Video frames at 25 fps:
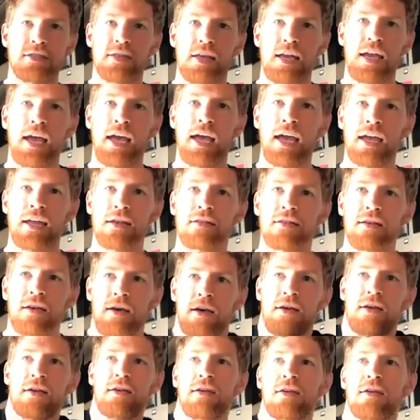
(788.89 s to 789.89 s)
They had
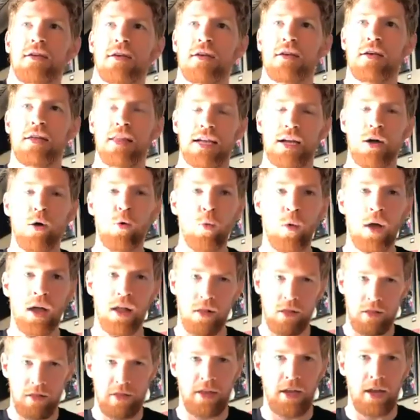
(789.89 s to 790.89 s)
like a
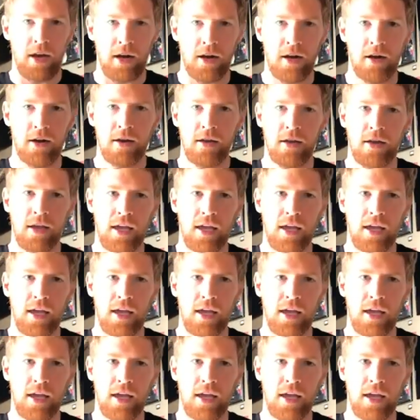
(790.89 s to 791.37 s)
well there,